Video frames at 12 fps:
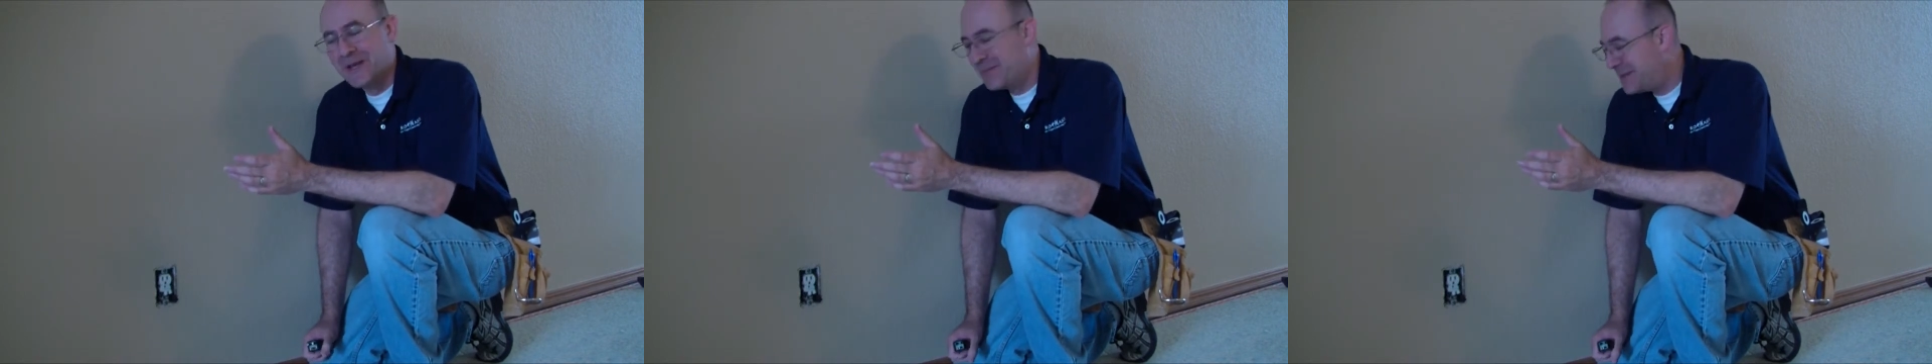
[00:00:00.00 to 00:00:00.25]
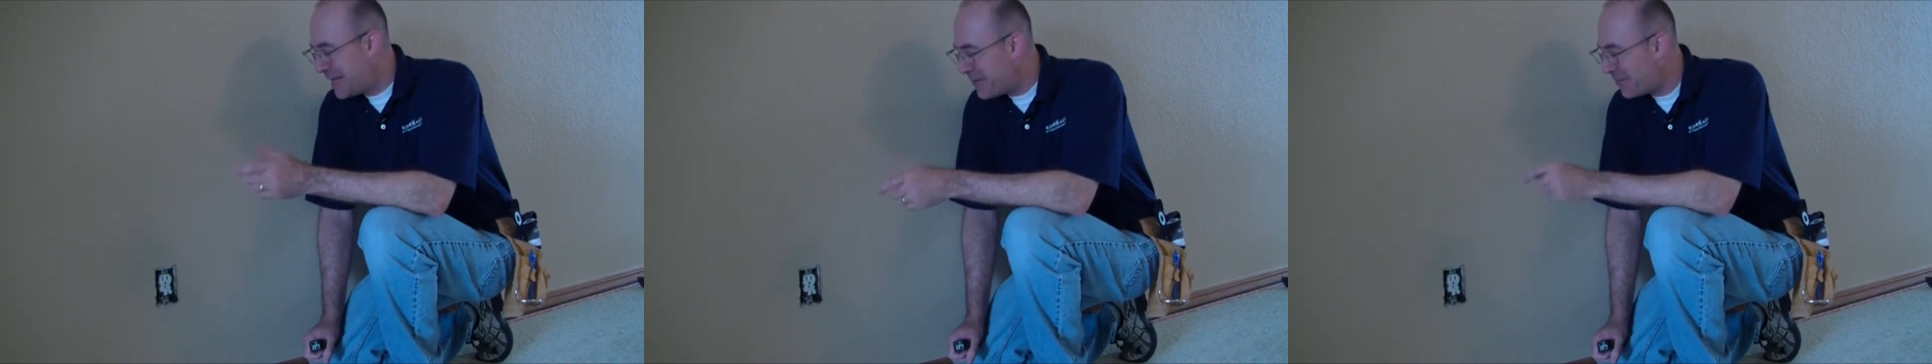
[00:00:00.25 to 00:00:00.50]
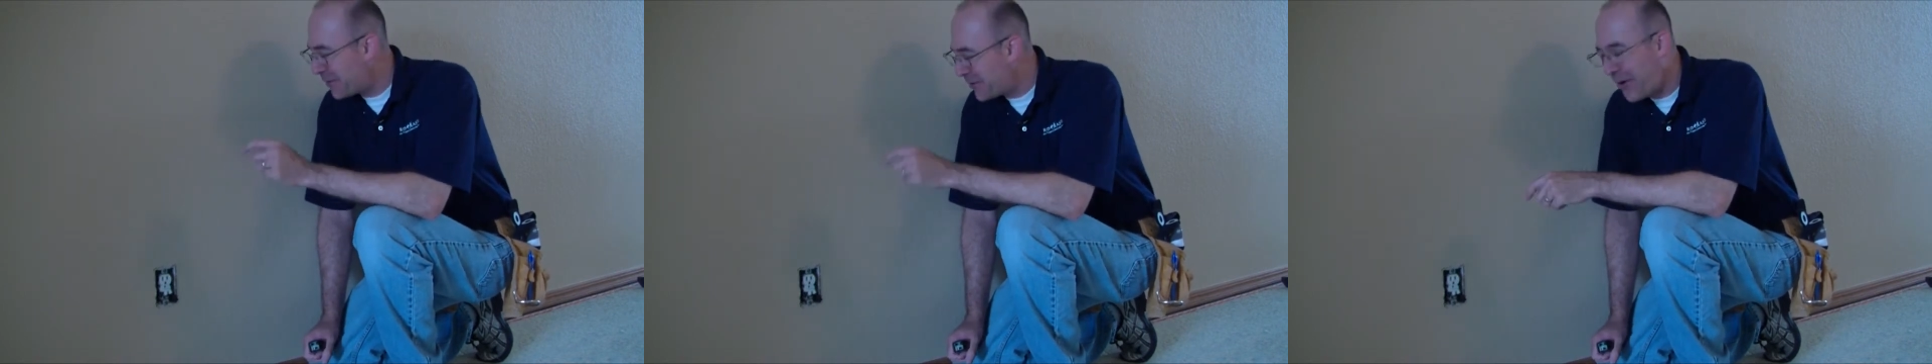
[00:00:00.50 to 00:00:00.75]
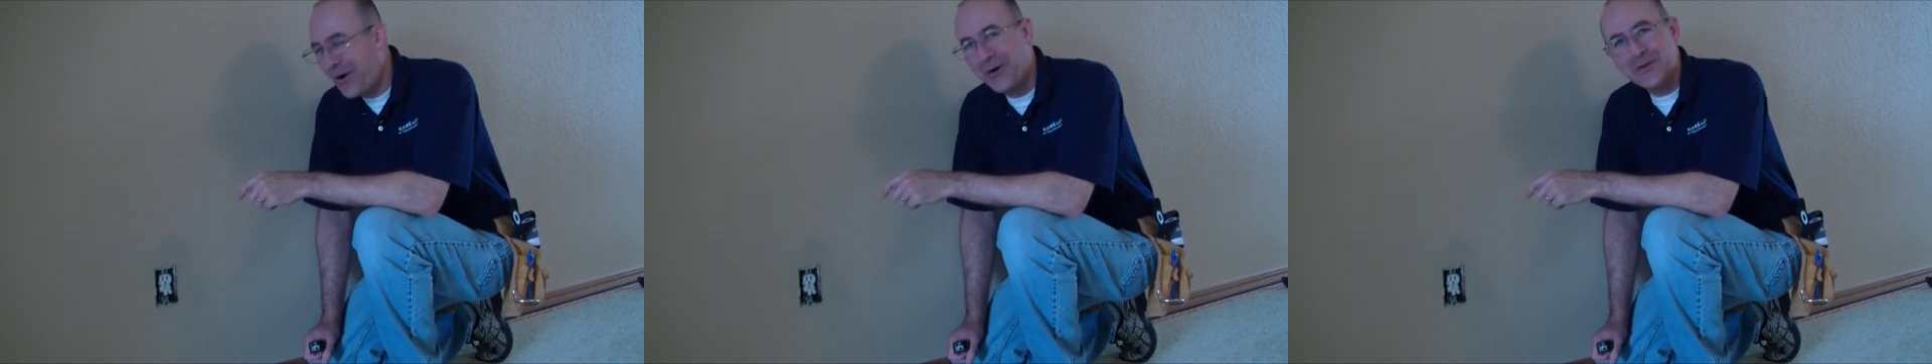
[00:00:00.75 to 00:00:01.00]
but they will
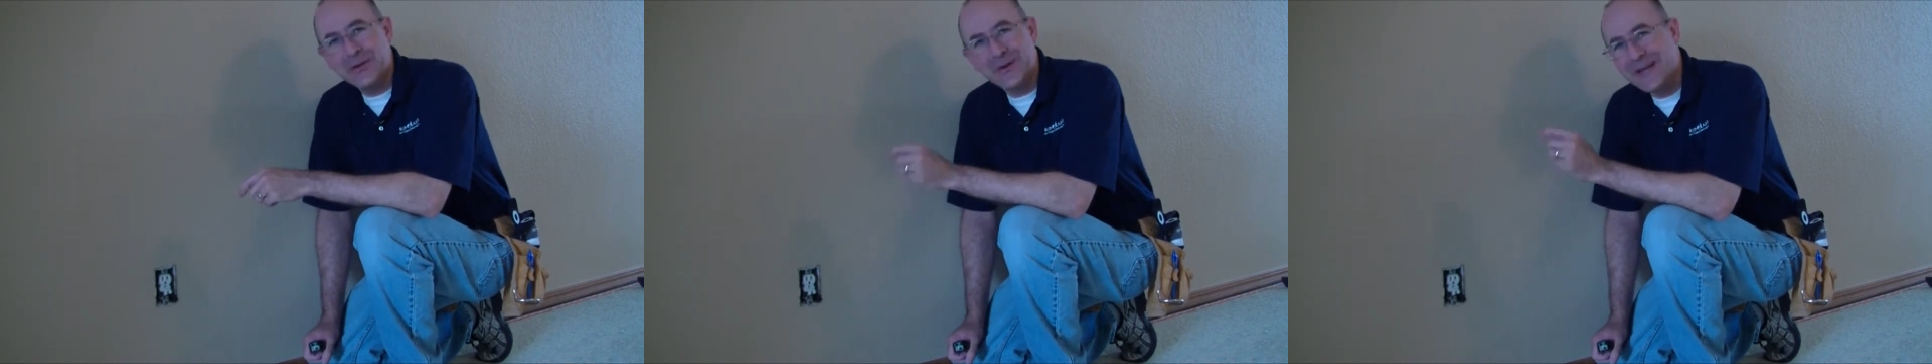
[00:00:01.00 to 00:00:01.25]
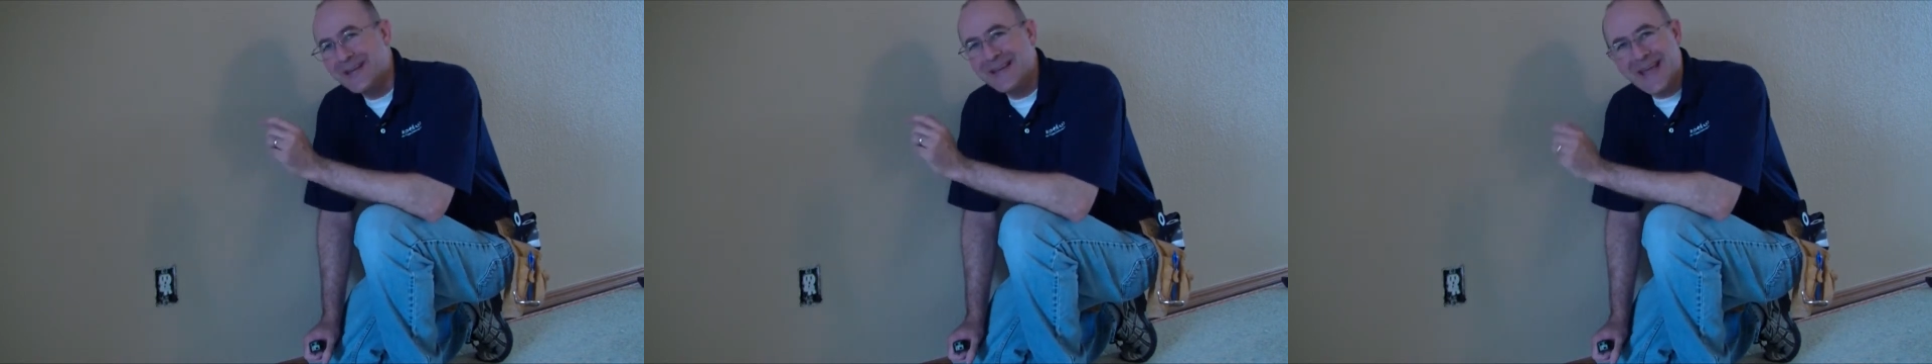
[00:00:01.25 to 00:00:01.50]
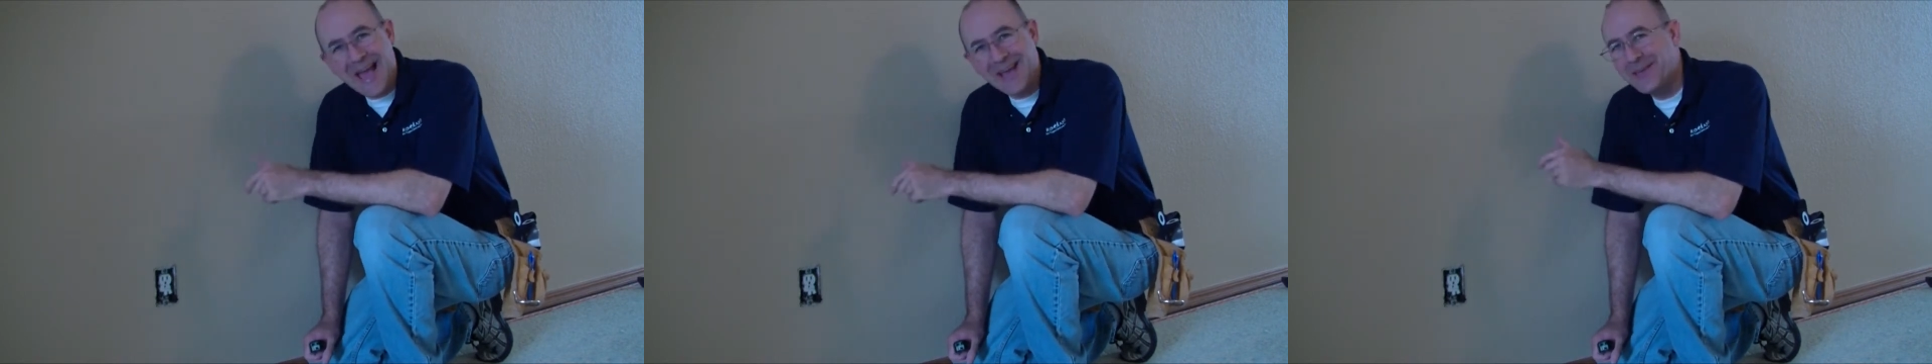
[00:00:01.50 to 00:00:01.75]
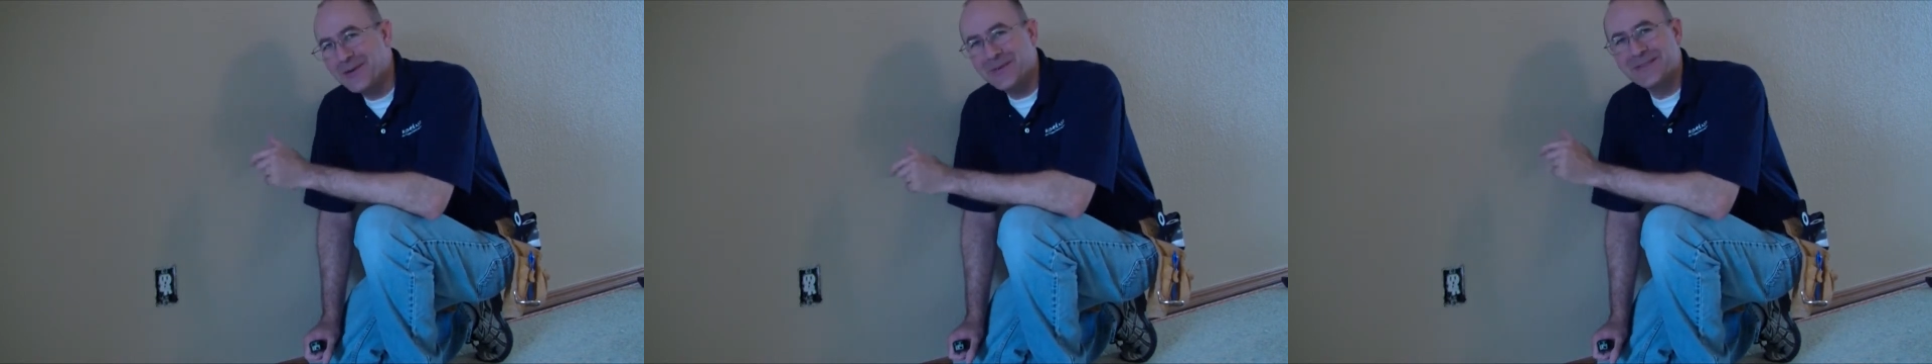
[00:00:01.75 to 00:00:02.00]
call you and
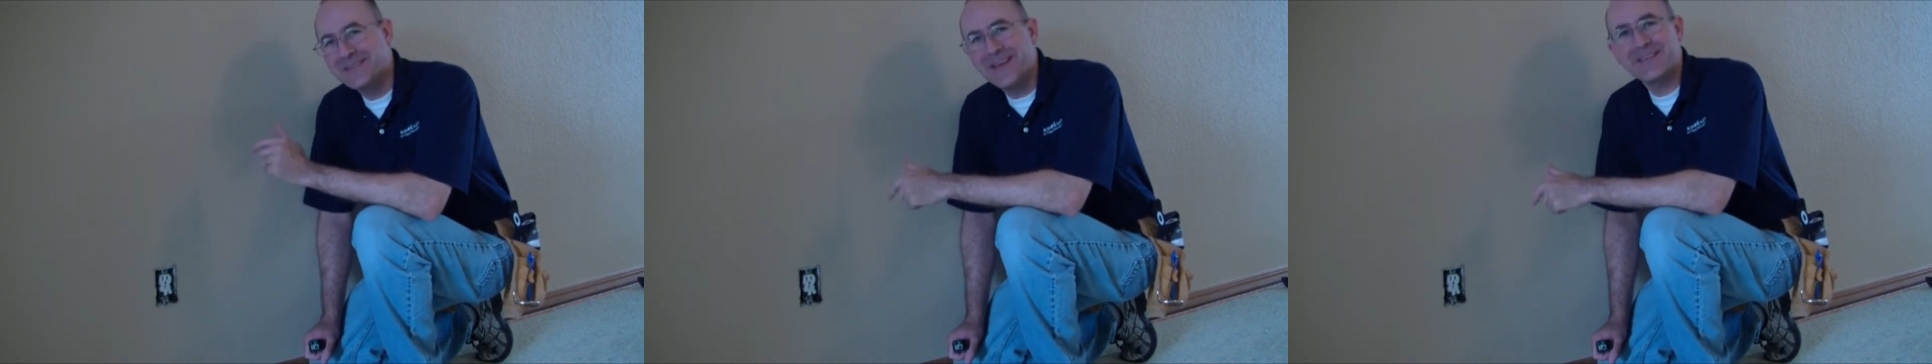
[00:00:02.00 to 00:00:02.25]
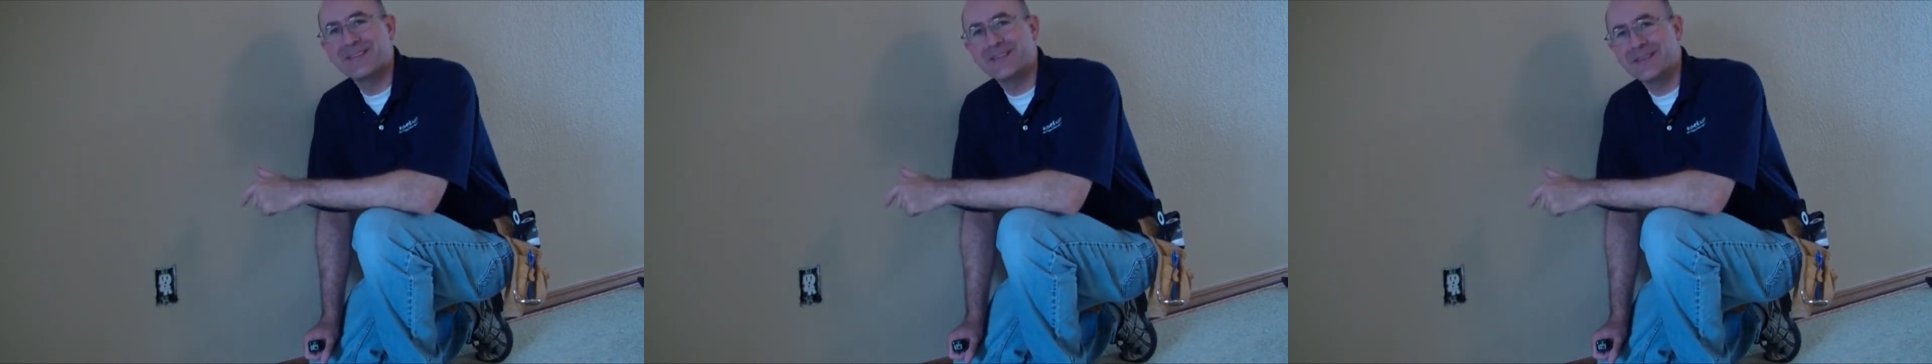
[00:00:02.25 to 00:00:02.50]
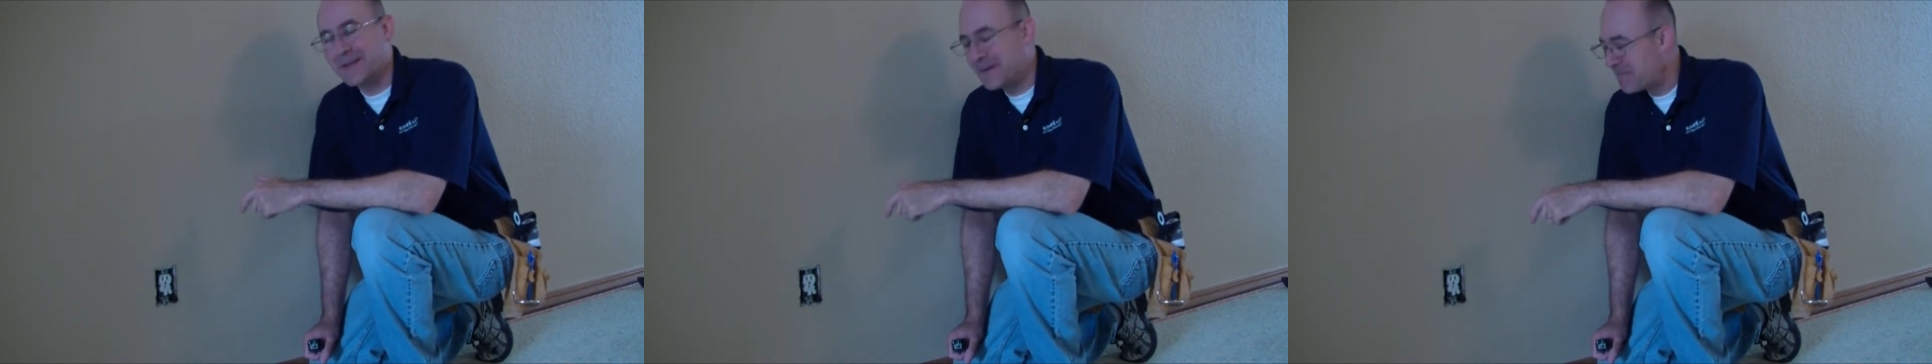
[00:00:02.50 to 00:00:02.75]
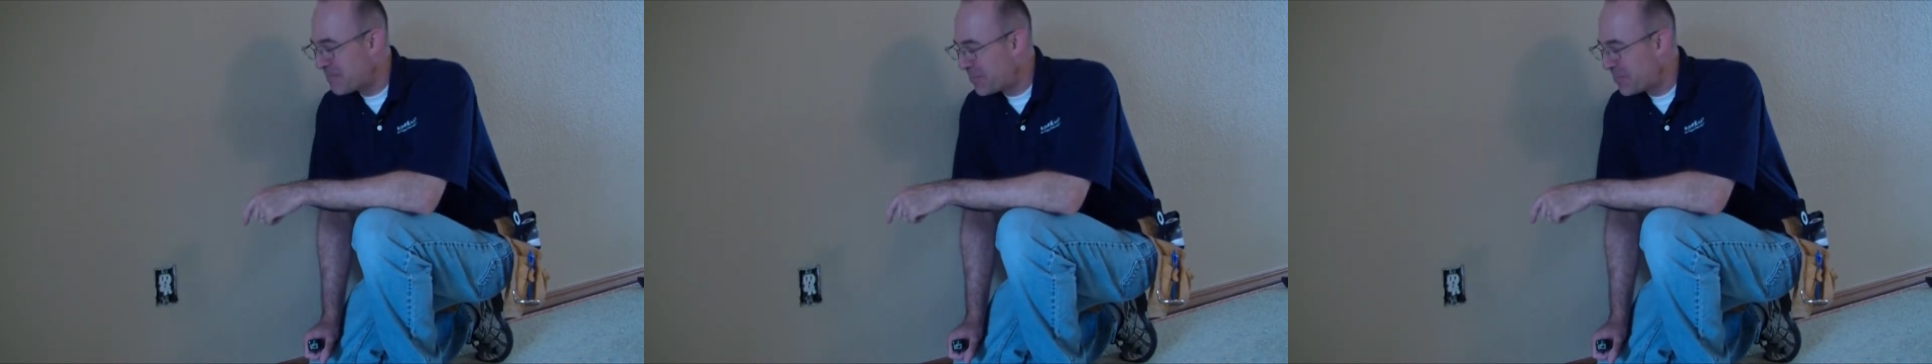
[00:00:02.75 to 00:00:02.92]
nag you incessantly